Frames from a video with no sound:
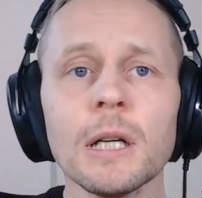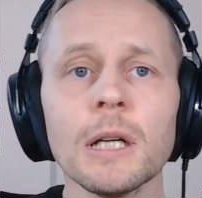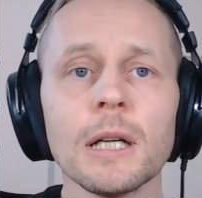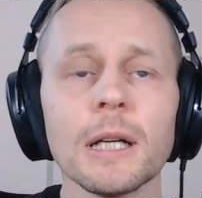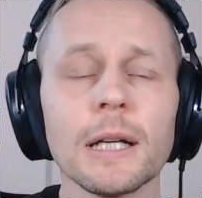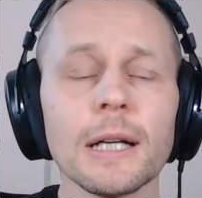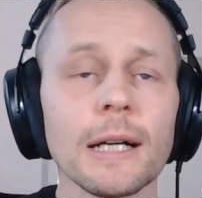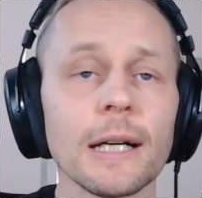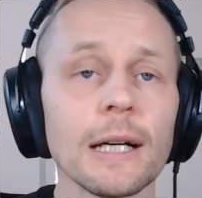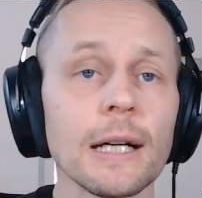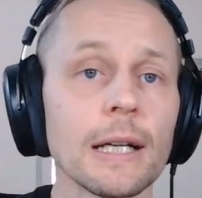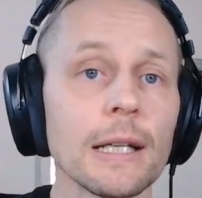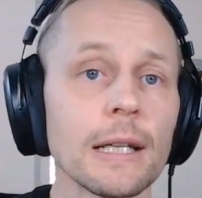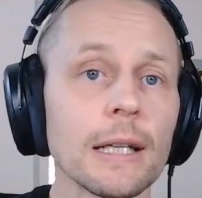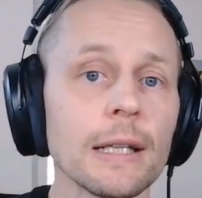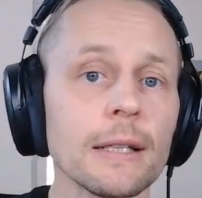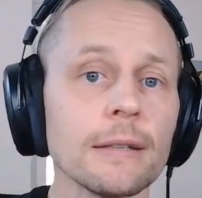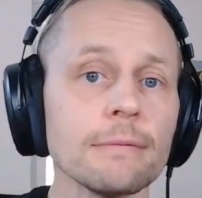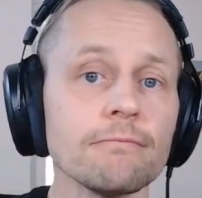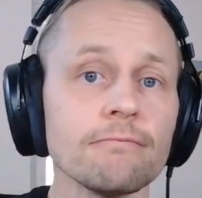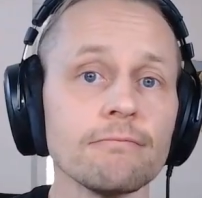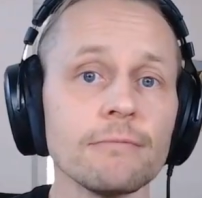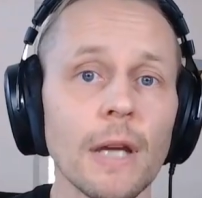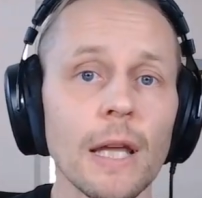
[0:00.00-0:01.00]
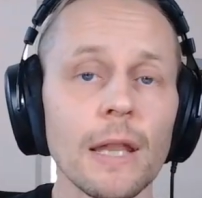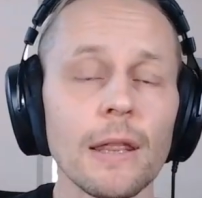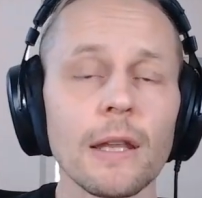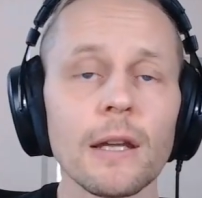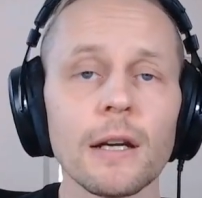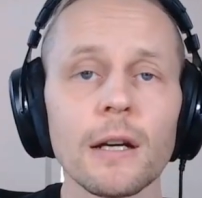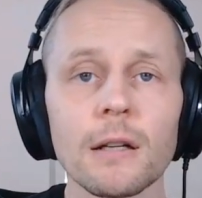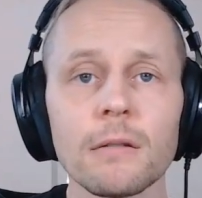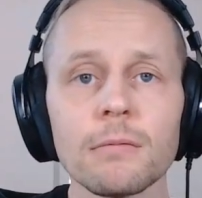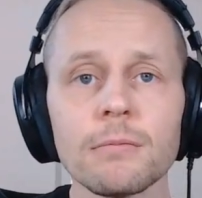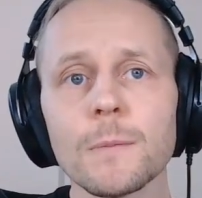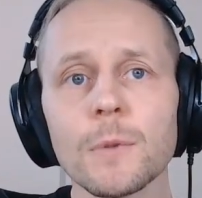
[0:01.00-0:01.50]
And in
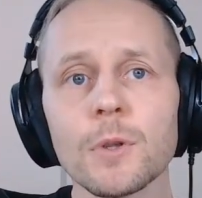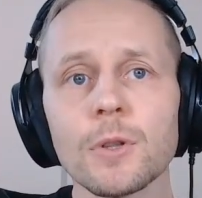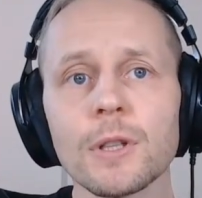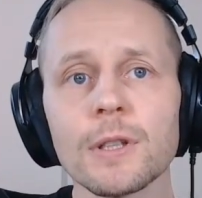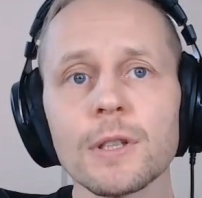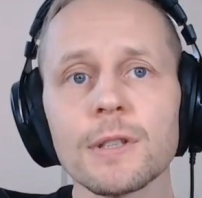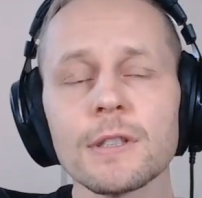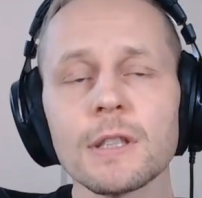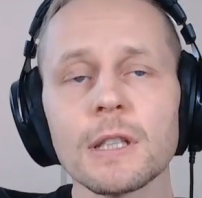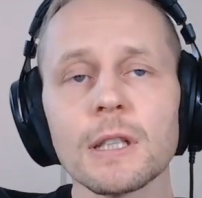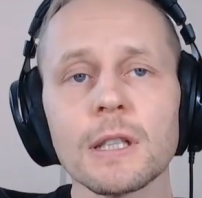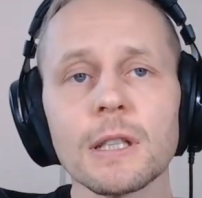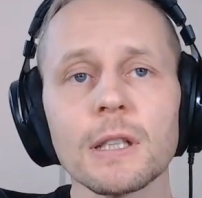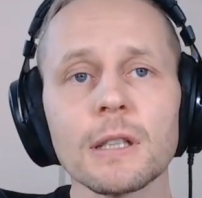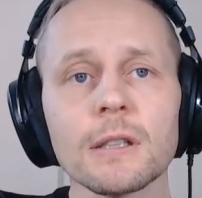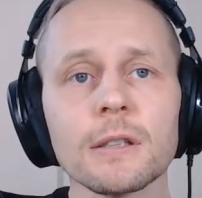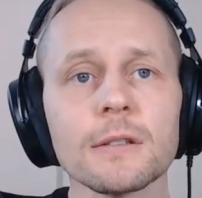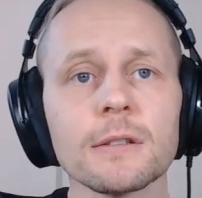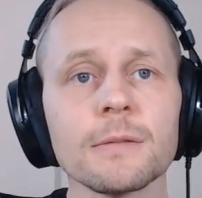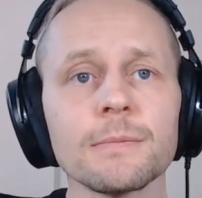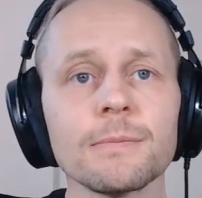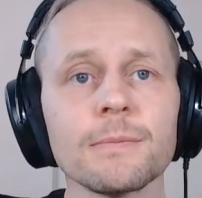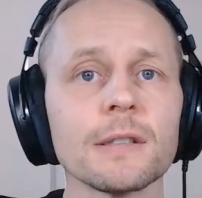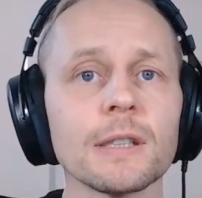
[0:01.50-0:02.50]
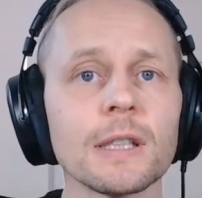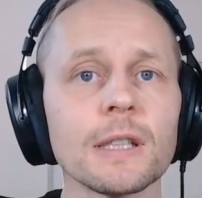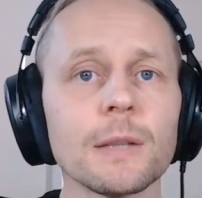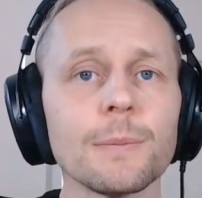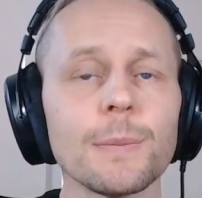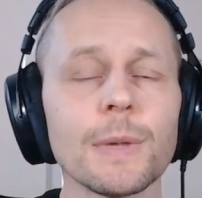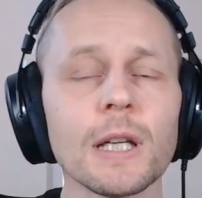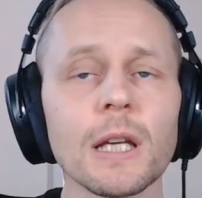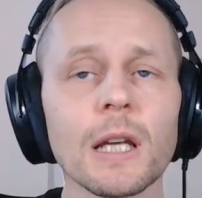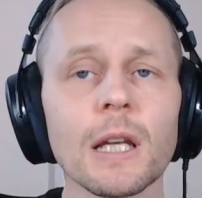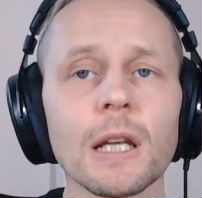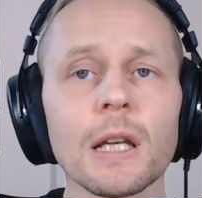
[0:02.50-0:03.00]
there, you can send us
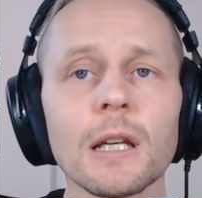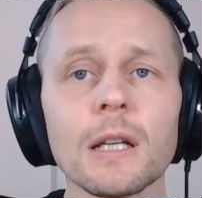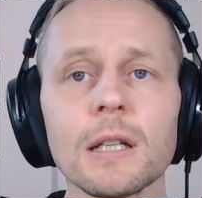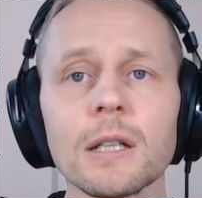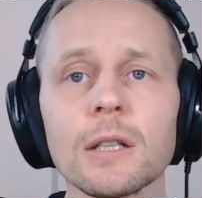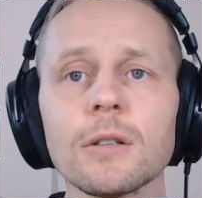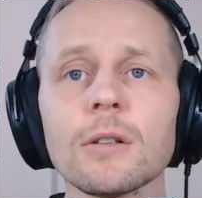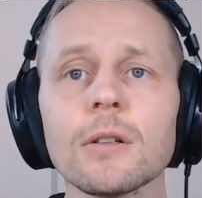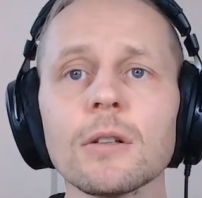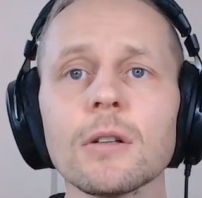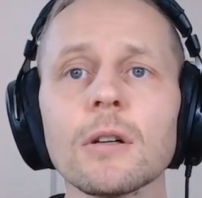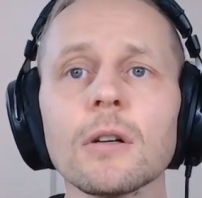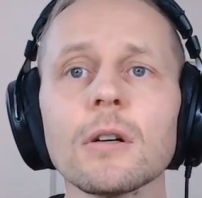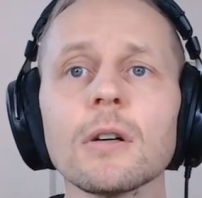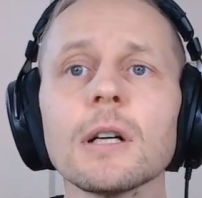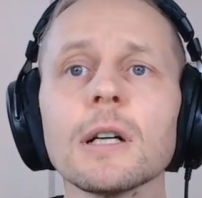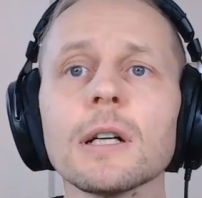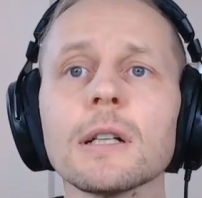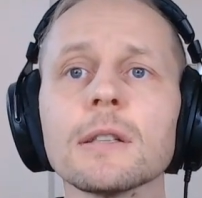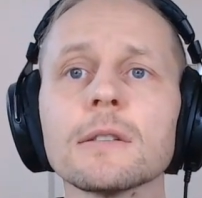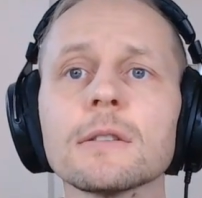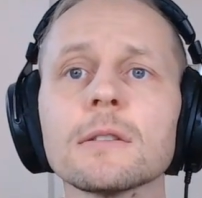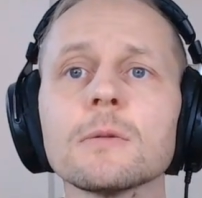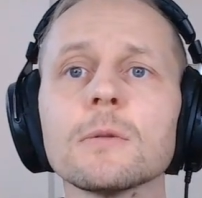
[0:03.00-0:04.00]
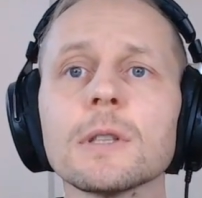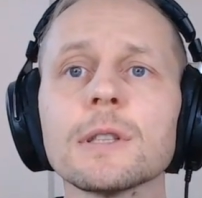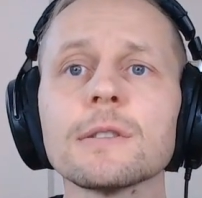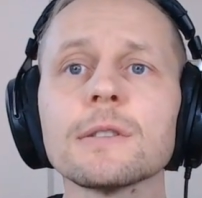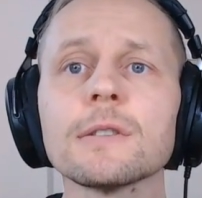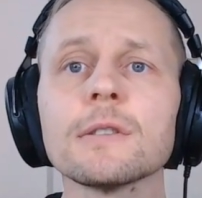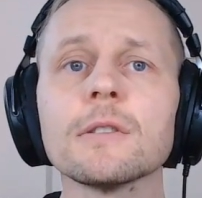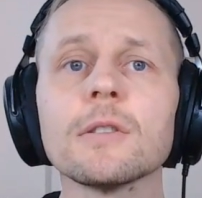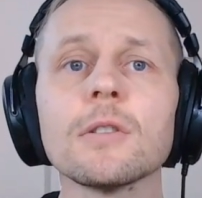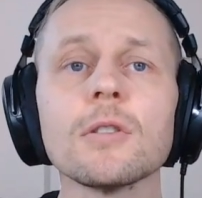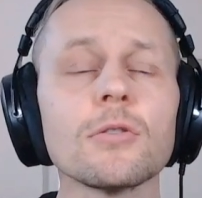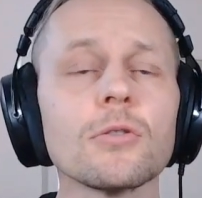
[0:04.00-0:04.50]
email or ask
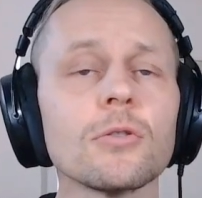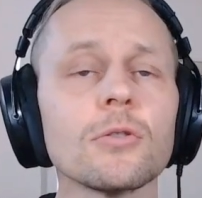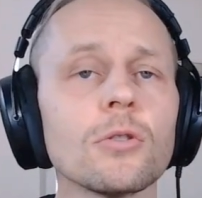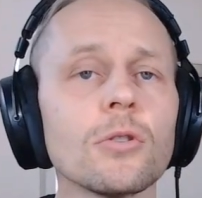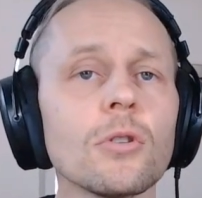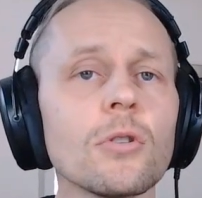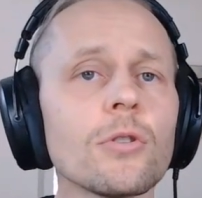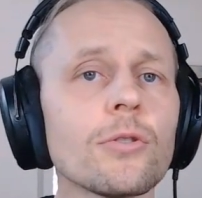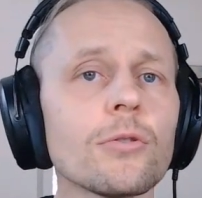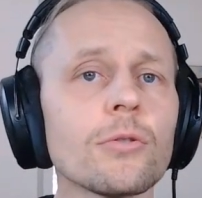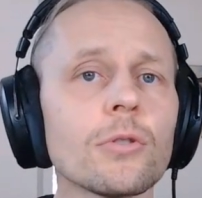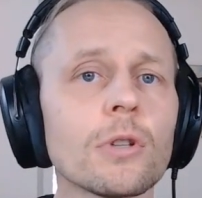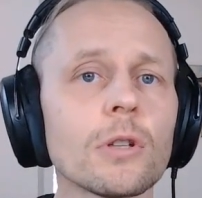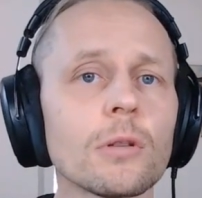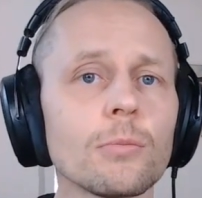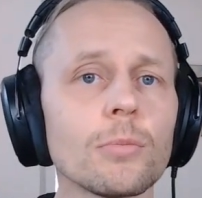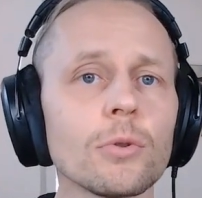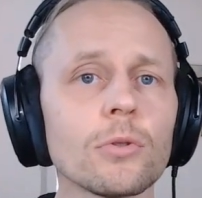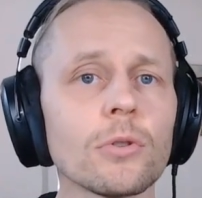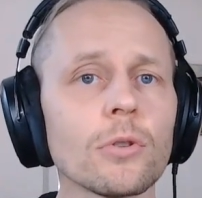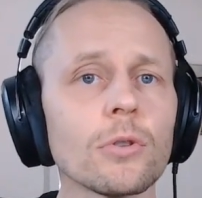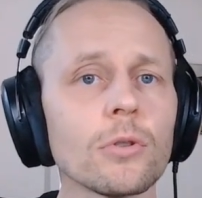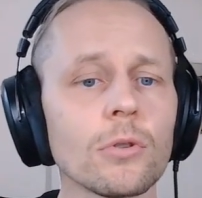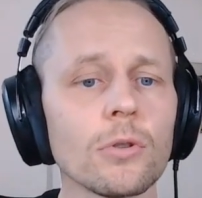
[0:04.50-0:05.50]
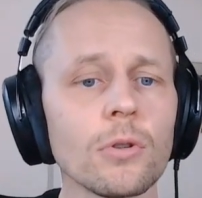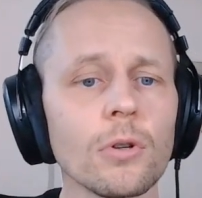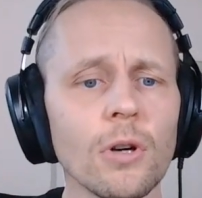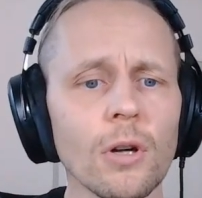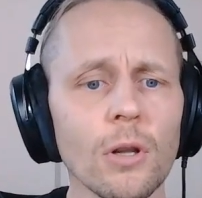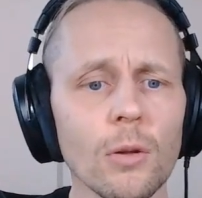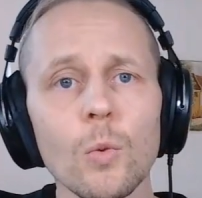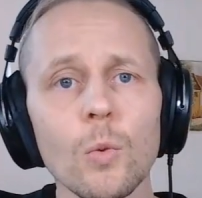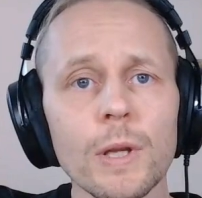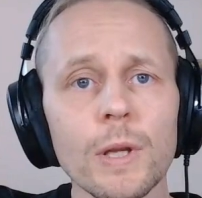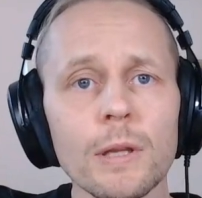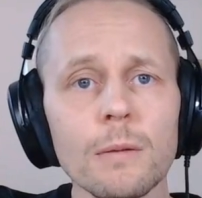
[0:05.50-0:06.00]
questions, or you can book a
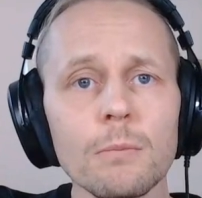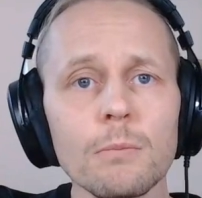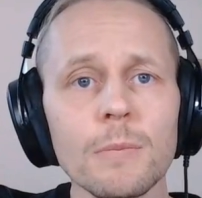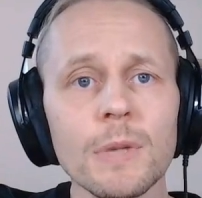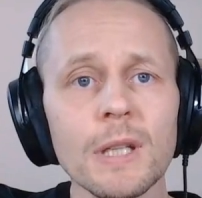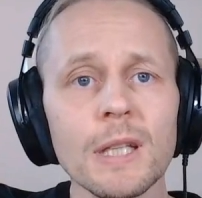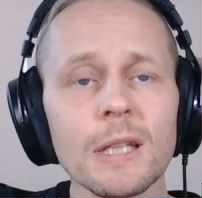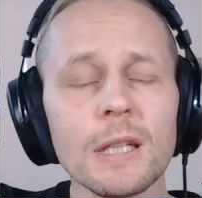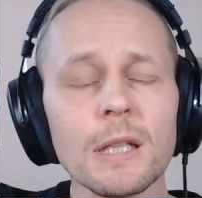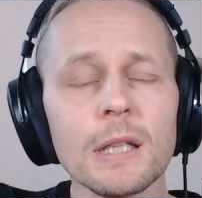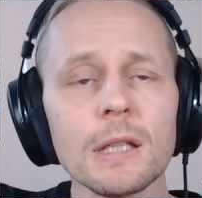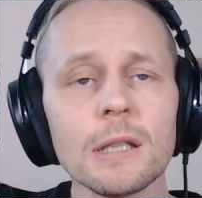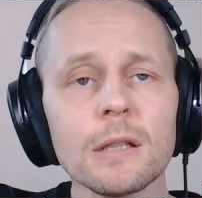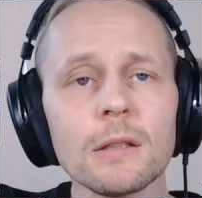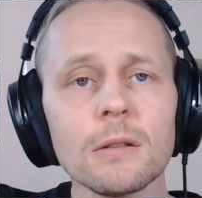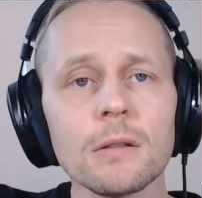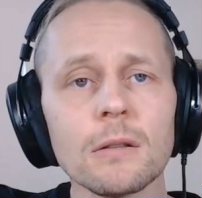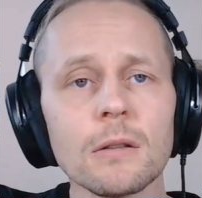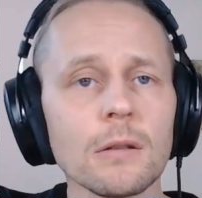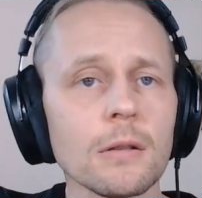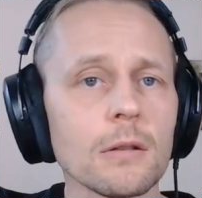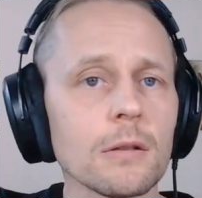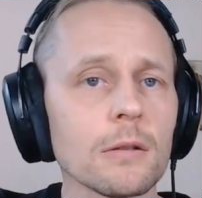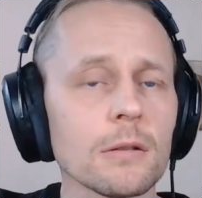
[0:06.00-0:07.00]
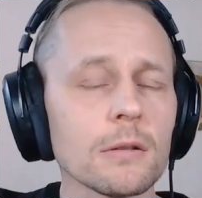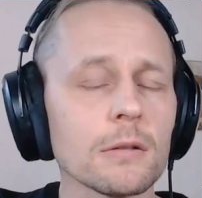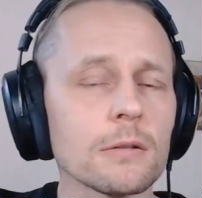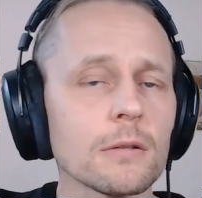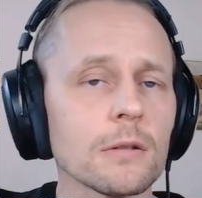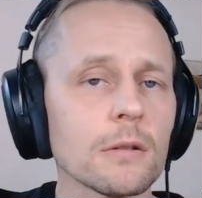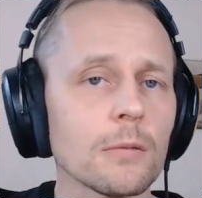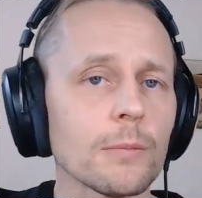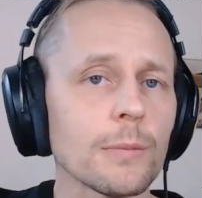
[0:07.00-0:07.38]
call me or Dr.